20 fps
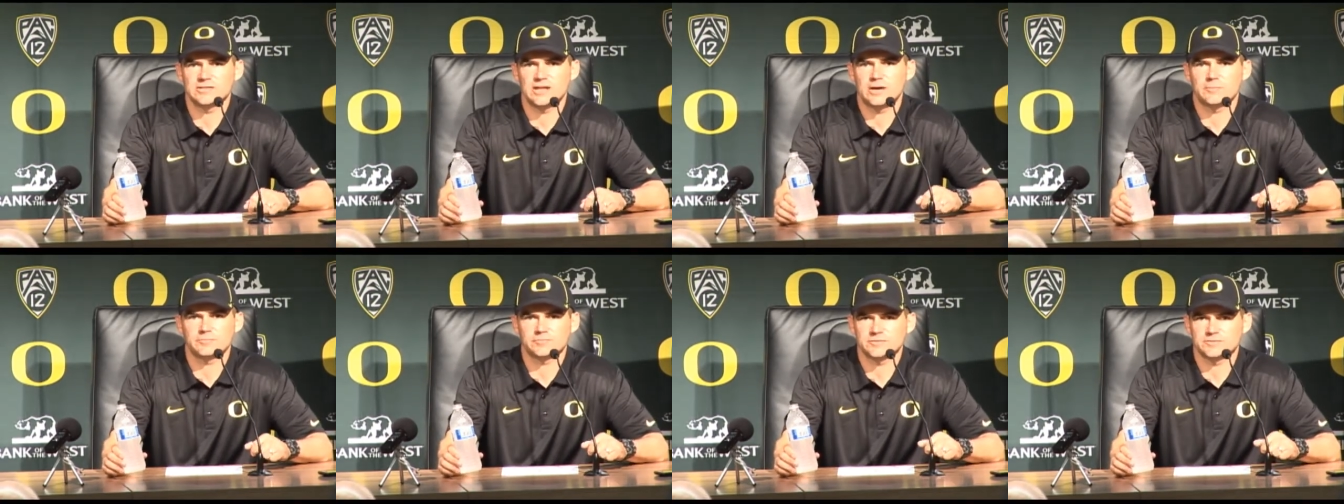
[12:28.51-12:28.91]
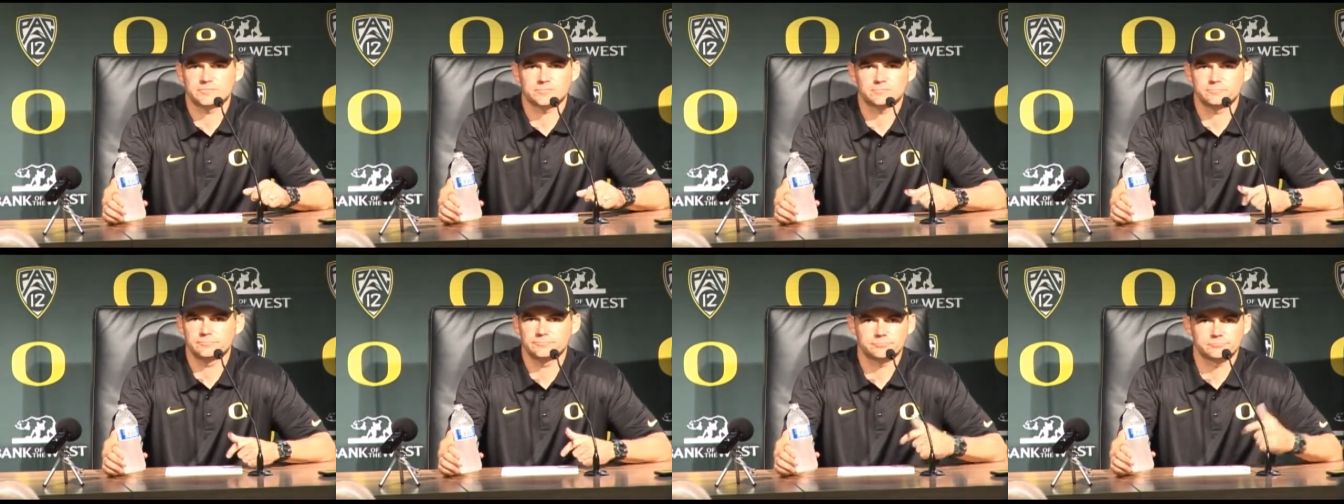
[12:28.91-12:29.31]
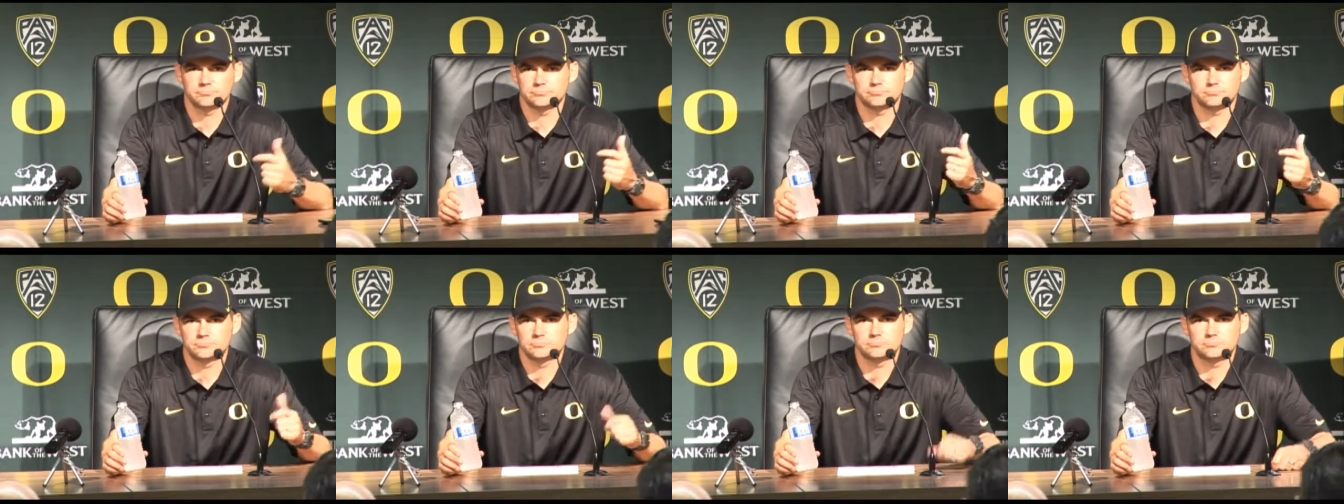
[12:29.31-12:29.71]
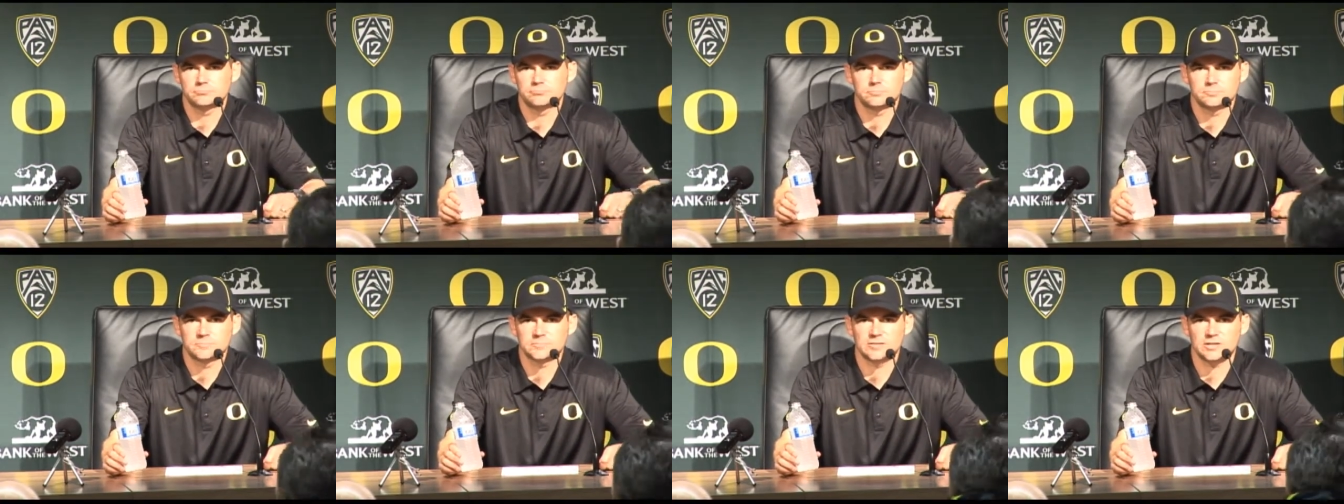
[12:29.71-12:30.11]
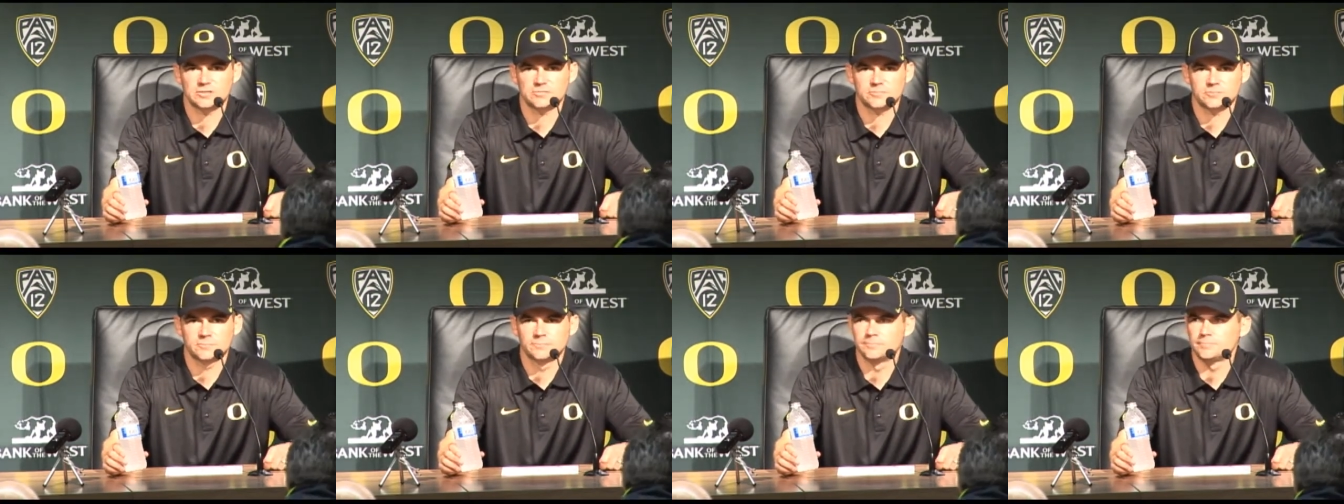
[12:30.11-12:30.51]
adapts, et
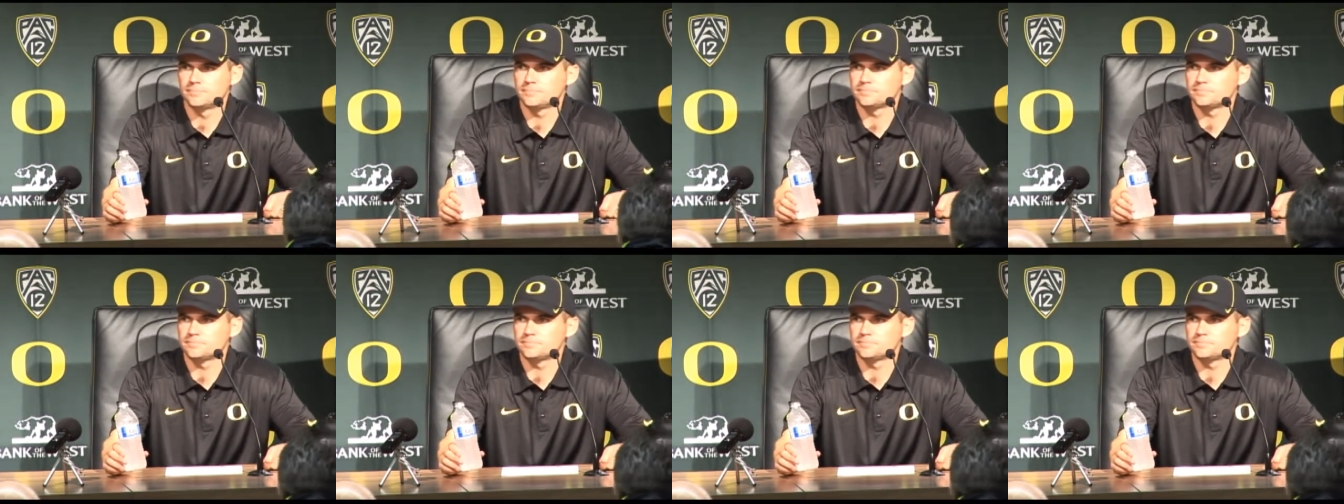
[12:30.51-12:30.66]
cetera.